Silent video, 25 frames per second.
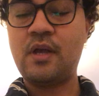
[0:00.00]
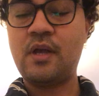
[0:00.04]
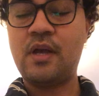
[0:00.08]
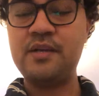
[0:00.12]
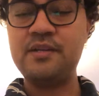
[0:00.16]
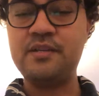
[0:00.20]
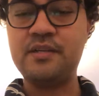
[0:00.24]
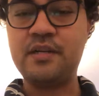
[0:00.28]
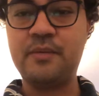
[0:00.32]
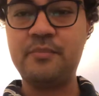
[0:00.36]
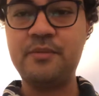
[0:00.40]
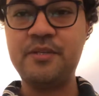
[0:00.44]

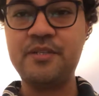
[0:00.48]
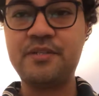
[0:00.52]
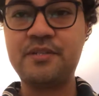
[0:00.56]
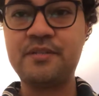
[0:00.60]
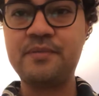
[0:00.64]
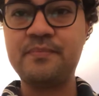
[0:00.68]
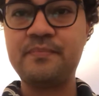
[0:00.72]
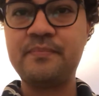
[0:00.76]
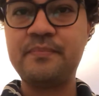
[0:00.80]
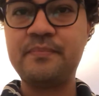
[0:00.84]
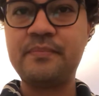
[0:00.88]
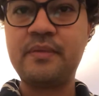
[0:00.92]
Thomas.
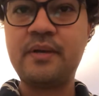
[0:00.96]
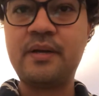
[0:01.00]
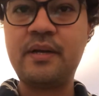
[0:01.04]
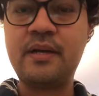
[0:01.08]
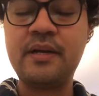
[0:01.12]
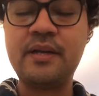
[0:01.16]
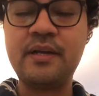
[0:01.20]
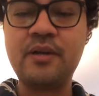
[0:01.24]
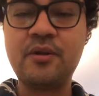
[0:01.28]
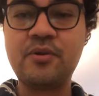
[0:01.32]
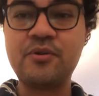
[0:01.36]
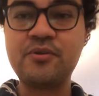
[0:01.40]

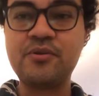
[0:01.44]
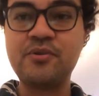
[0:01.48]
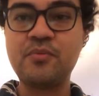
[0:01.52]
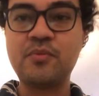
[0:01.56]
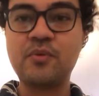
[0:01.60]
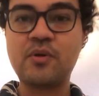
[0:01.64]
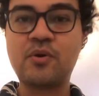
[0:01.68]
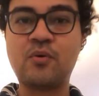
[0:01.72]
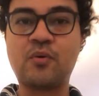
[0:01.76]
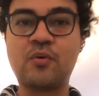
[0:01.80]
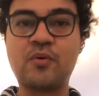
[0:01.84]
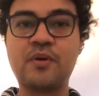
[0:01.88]
I heard you
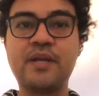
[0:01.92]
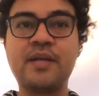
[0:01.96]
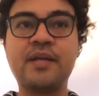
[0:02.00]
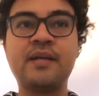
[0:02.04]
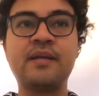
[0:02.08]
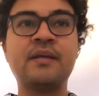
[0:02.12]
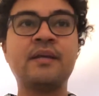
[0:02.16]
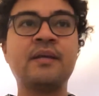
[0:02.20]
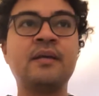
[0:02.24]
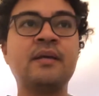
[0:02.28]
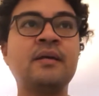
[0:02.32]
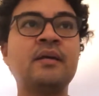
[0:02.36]
recording.
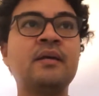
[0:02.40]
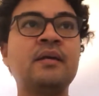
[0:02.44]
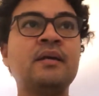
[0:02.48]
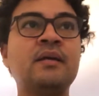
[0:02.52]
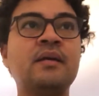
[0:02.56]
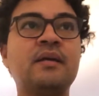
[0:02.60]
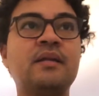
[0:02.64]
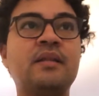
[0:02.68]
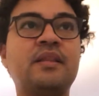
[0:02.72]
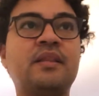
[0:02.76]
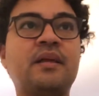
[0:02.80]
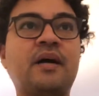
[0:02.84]

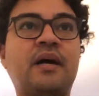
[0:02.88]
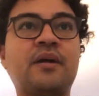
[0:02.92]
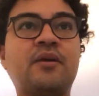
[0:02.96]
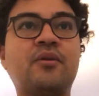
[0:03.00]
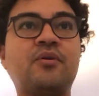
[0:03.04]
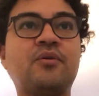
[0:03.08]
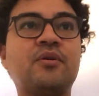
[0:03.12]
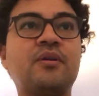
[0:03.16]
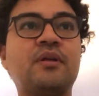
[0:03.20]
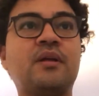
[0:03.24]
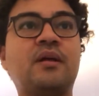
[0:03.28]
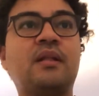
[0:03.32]
I
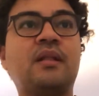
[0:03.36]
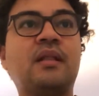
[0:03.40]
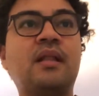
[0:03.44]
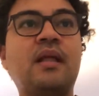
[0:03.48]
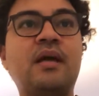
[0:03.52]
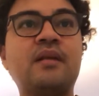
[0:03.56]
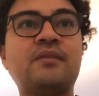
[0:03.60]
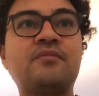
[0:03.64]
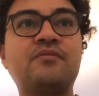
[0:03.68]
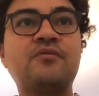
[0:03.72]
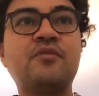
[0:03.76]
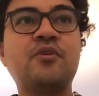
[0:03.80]
heard a
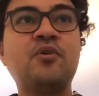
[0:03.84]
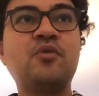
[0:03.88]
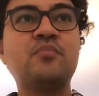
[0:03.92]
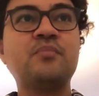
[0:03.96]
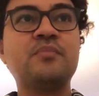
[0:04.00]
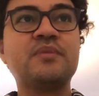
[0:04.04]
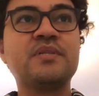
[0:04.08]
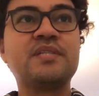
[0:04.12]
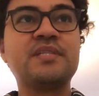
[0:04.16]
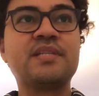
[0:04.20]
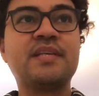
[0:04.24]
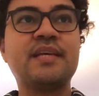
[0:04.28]
lot of note
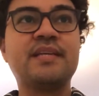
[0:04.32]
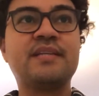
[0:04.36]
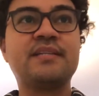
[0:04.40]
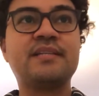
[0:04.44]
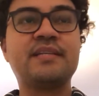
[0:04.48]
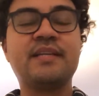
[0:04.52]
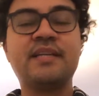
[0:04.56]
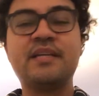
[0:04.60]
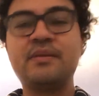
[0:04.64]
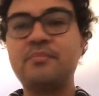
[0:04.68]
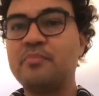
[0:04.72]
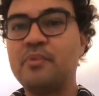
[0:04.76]
mistakes
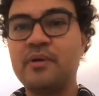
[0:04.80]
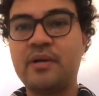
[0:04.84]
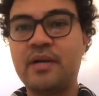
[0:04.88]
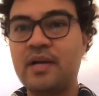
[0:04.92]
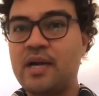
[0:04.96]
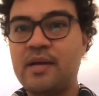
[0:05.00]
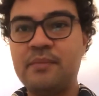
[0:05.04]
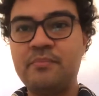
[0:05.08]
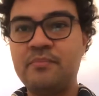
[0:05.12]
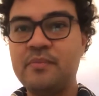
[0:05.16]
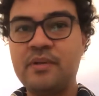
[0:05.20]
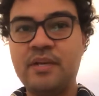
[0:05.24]
in it, but
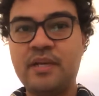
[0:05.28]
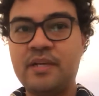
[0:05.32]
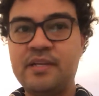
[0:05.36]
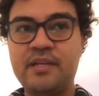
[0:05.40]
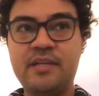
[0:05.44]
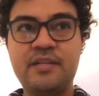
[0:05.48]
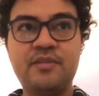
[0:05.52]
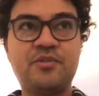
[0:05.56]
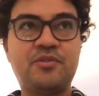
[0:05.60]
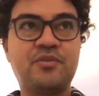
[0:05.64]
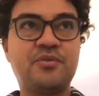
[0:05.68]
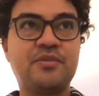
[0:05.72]
I'm not
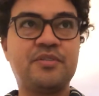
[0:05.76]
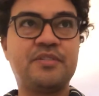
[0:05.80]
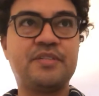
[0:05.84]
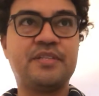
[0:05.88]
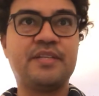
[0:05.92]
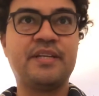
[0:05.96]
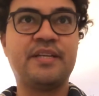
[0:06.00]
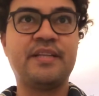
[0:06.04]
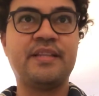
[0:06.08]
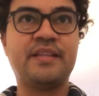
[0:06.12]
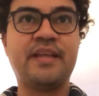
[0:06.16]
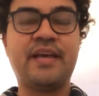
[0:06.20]

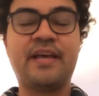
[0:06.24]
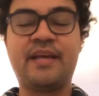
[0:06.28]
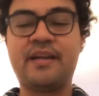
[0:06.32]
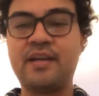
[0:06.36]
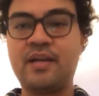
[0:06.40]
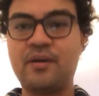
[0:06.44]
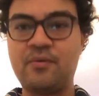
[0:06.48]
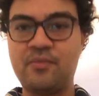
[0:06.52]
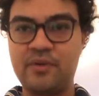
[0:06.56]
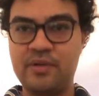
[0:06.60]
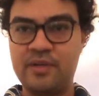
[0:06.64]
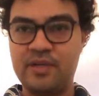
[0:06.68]
interested in that. I
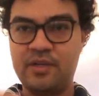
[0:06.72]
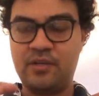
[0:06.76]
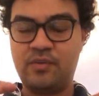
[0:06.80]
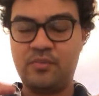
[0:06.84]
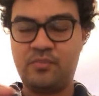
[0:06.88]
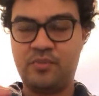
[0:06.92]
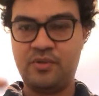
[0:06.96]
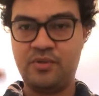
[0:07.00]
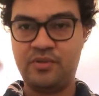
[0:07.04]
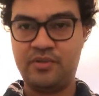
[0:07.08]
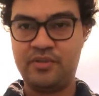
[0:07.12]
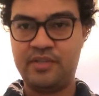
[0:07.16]
want to
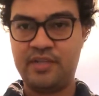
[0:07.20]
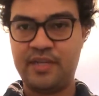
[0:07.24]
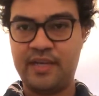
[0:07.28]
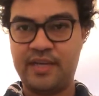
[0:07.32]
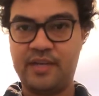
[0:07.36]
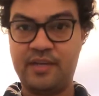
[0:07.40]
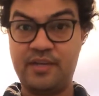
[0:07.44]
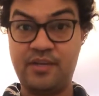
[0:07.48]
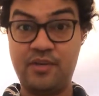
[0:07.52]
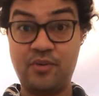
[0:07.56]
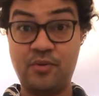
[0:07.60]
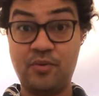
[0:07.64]
help you take
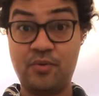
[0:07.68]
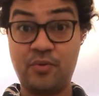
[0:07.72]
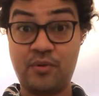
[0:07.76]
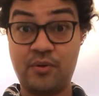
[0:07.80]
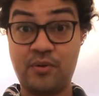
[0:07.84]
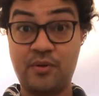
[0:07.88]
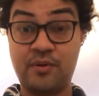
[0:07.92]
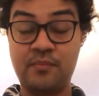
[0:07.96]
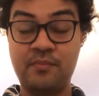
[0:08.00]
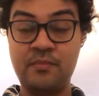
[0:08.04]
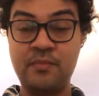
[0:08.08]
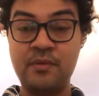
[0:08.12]

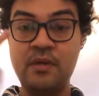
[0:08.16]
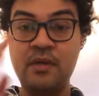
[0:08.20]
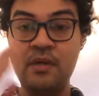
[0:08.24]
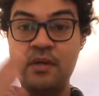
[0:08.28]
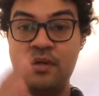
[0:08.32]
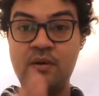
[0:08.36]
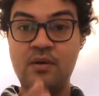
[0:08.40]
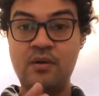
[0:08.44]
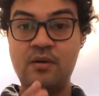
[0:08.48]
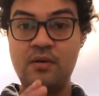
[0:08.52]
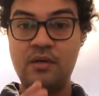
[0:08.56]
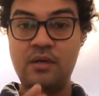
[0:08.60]
your
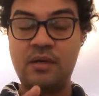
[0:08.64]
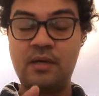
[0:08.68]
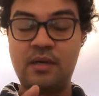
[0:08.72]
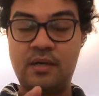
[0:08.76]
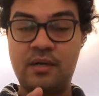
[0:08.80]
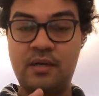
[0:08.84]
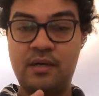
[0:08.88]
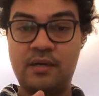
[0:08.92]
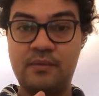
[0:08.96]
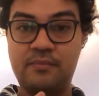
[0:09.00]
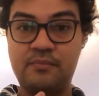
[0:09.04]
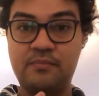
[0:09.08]

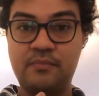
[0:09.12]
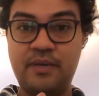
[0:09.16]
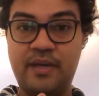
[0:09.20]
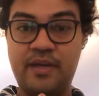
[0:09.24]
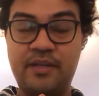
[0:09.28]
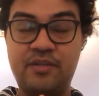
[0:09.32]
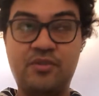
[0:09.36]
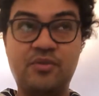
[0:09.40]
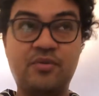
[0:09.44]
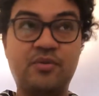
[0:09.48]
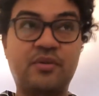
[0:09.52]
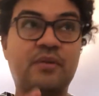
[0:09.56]

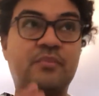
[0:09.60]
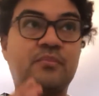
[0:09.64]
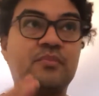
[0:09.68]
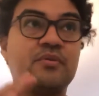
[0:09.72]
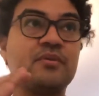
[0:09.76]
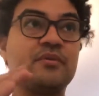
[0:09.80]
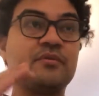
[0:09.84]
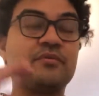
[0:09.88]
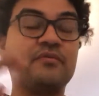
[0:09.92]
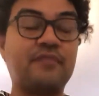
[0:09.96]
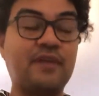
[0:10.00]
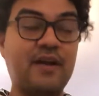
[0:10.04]
Etude
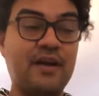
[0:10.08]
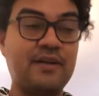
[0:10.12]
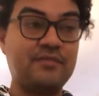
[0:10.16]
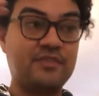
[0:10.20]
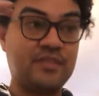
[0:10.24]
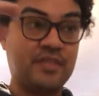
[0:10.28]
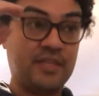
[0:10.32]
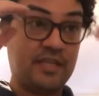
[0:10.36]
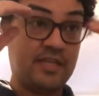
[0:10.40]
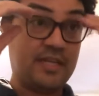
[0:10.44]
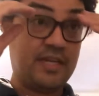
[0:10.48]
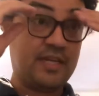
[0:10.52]
number 5
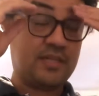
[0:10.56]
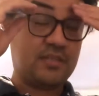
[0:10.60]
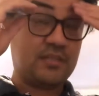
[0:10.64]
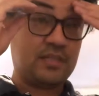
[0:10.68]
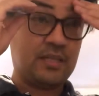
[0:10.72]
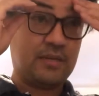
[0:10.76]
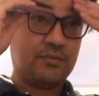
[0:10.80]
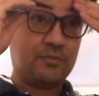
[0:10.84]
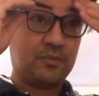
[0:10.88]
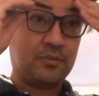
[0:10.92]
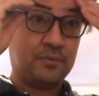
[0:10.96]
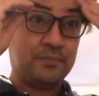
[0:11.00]
to the next
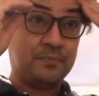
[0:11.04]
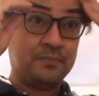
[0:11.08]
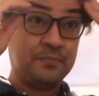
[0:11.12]
level.